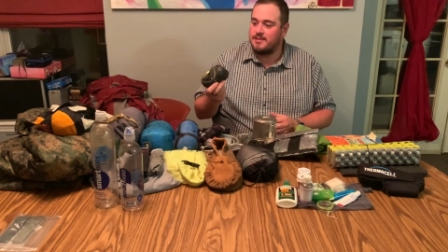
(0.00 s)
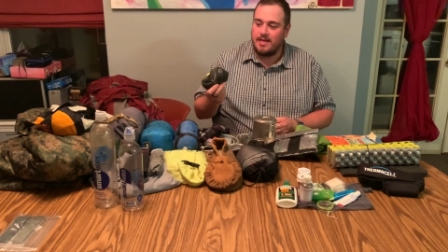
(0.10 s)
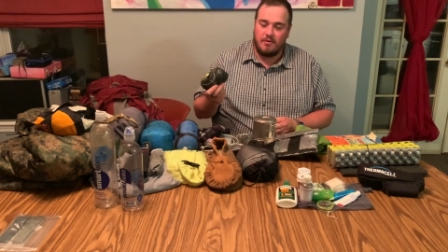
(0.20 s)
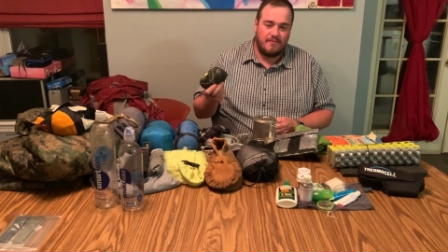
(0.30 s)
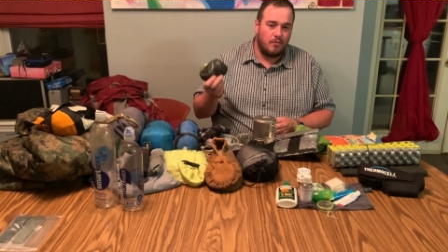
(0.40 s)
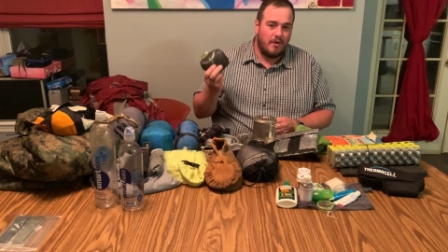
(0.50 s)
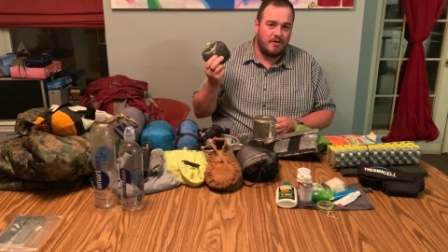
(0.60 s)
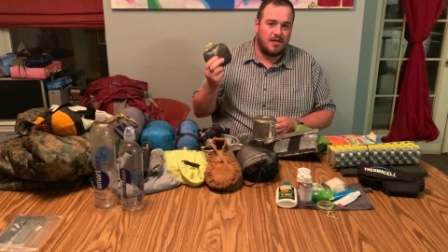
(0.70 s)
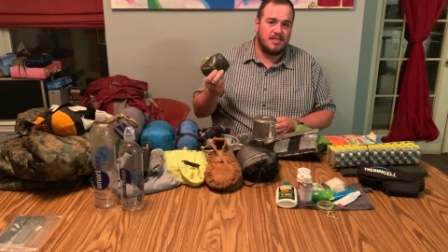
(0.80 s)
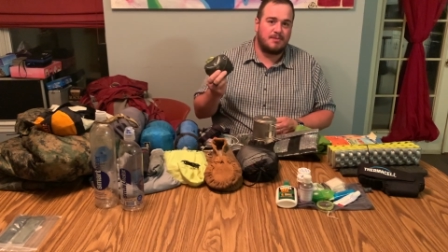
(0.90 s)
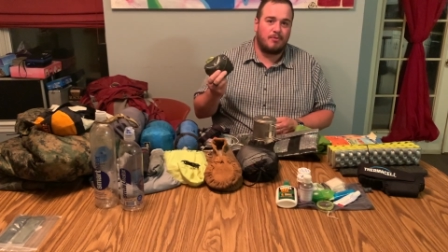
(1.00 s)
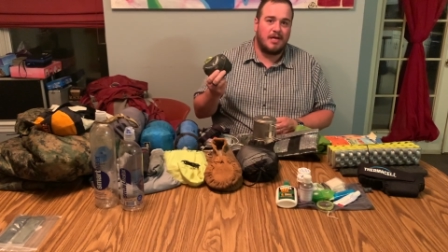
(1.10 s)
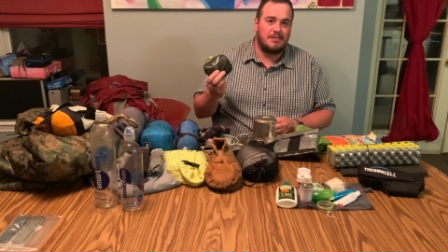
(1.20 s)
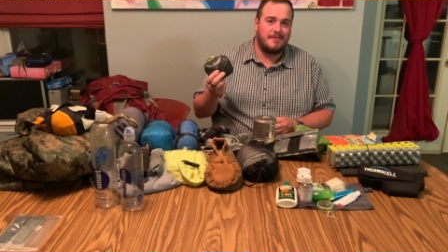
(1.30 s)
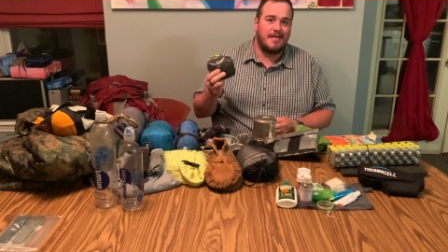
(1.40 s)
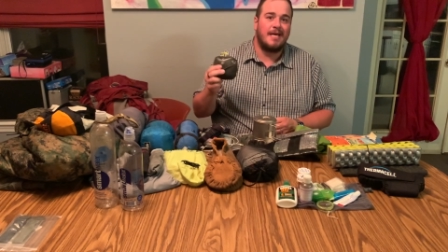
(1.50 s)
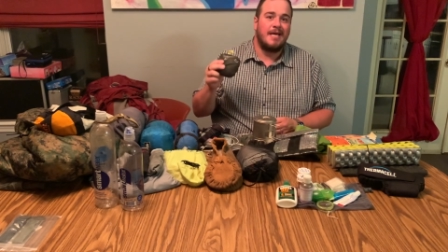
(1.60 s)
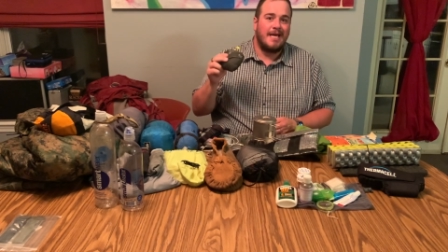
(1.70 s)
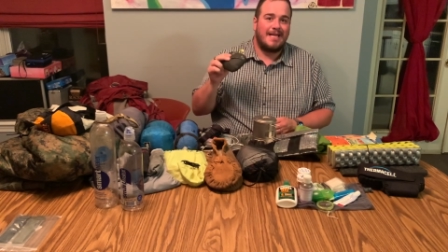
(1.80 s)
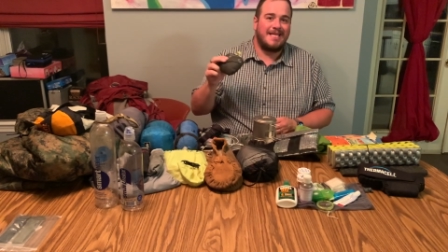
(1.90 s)
That way if the weather does surprise me,
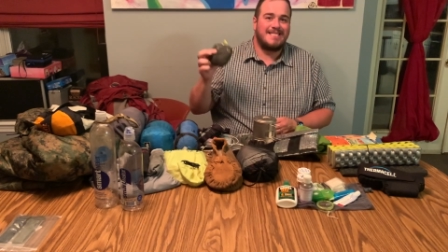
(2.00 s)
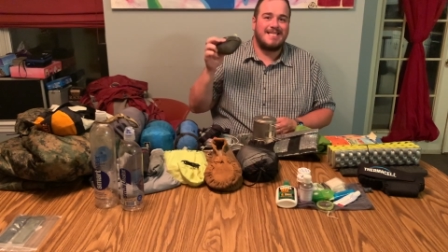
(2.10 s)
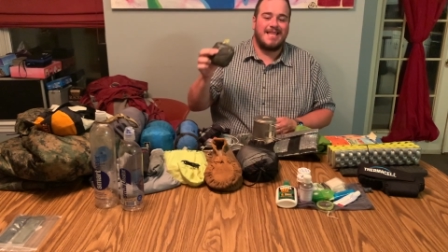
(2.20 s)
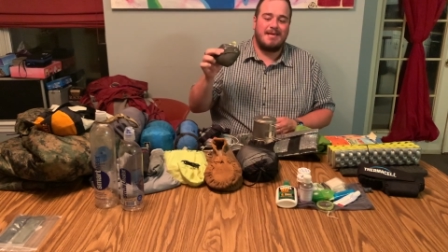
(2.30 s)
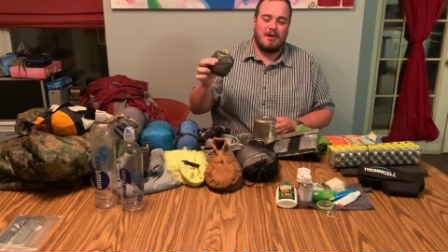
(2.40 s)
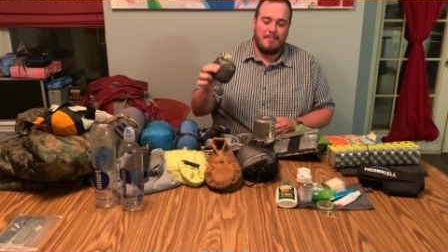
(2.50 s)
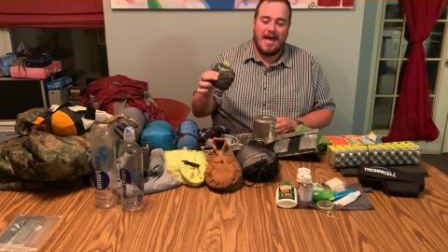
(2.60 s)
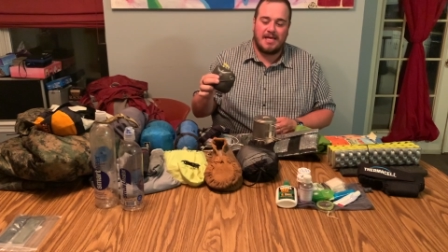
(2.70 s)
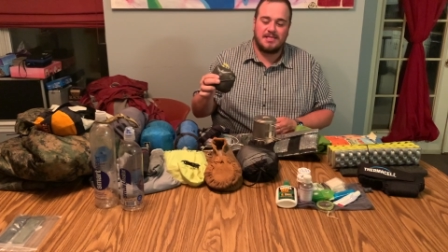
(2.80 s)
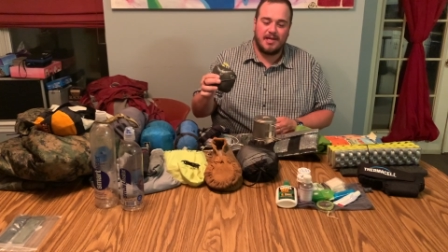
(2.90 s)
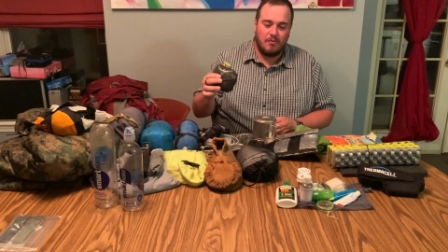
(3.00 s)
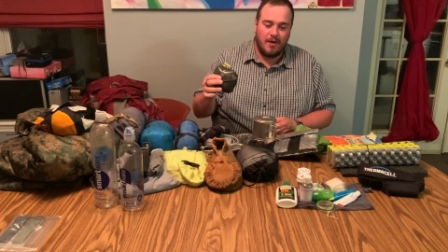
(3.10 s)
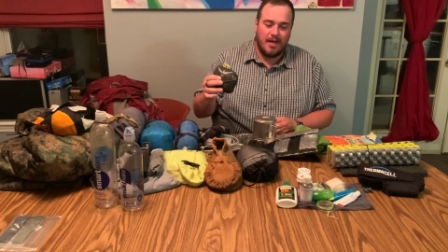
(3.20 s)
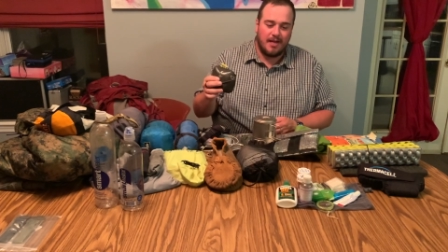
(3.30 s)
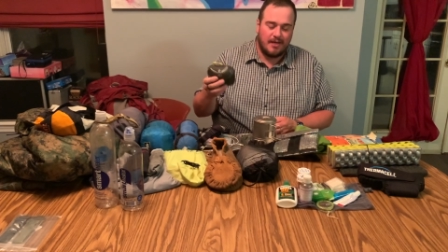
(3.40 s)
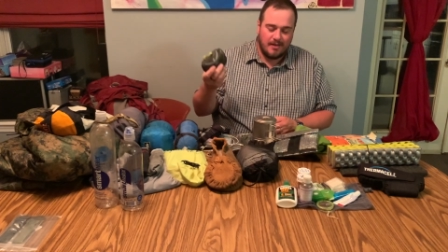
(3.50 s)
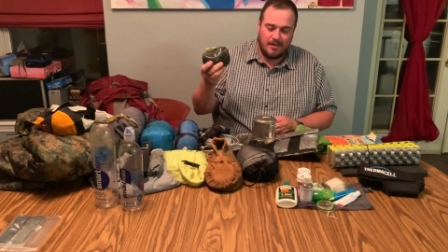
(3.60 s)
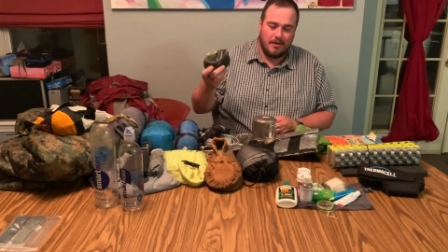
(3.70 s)
at least nothing in my pack's getting wet, and